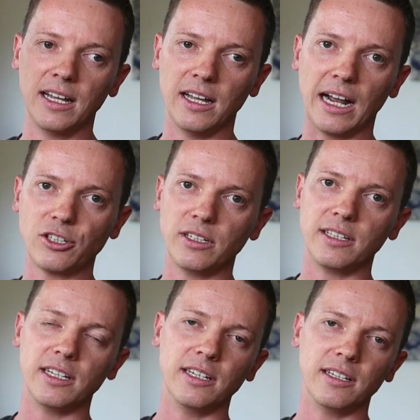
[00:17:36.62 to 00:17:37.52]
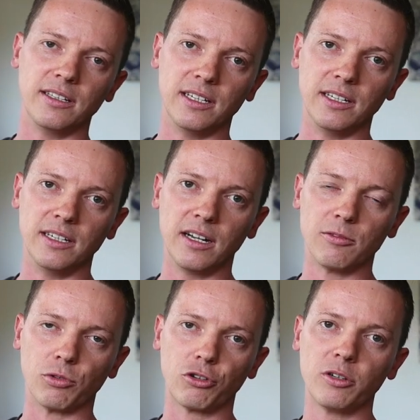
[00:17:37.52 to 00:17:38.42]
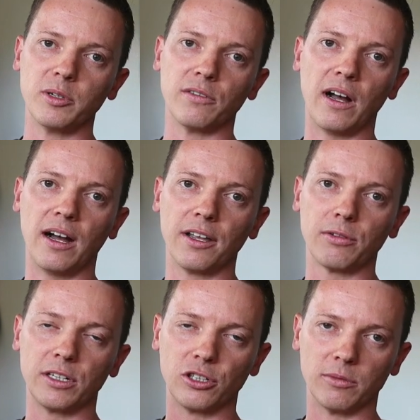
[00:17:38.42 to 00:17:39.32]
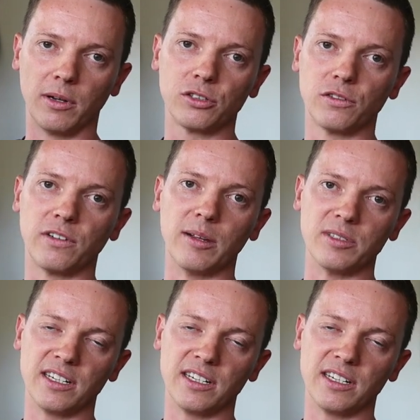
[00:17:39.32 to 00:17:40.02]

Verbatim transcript: actually the, the recruitment of high threshold muscle fibers